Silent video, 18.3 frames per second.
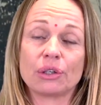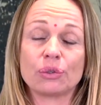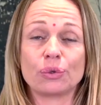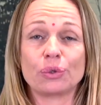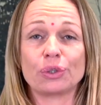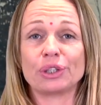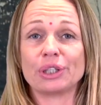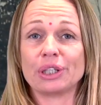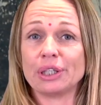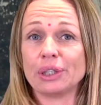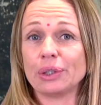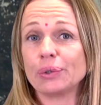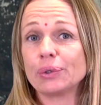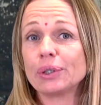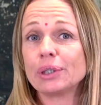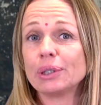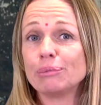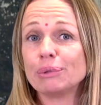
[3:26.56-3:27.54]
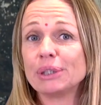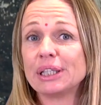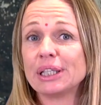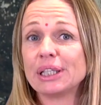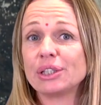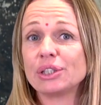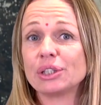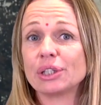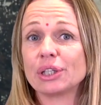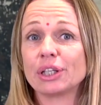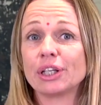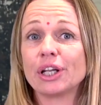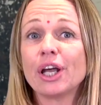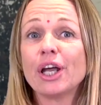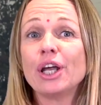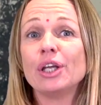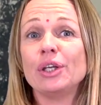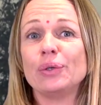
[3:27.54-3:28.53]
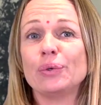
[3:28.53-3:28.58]
according your limitation,
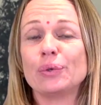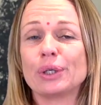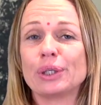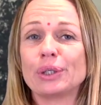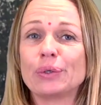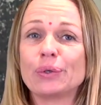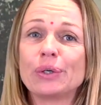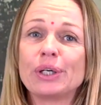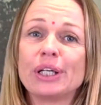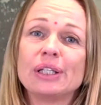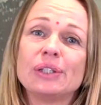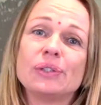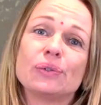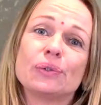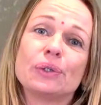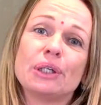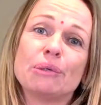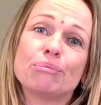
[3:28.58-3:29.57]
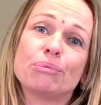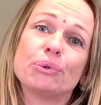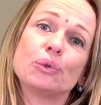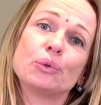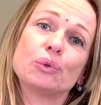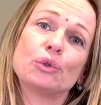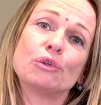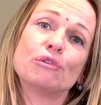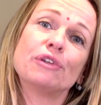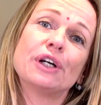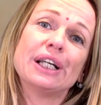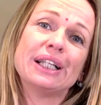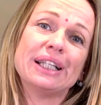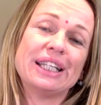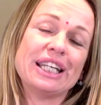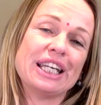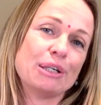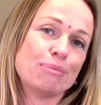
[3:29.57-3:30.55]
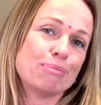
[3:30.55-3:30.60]
you are going to improve
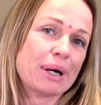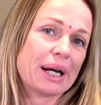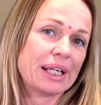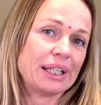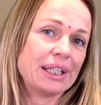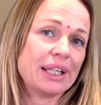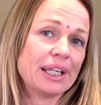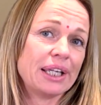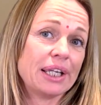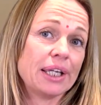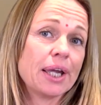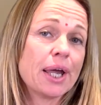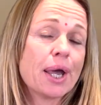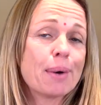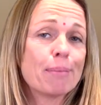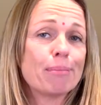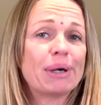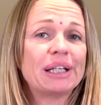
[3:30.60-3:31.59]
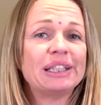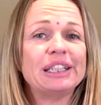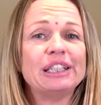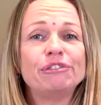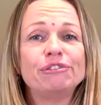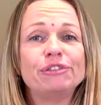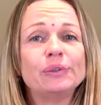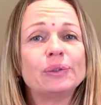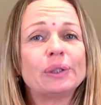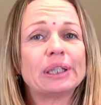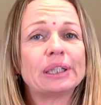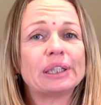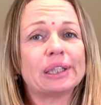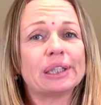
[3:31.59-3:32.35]
day by day. But if you are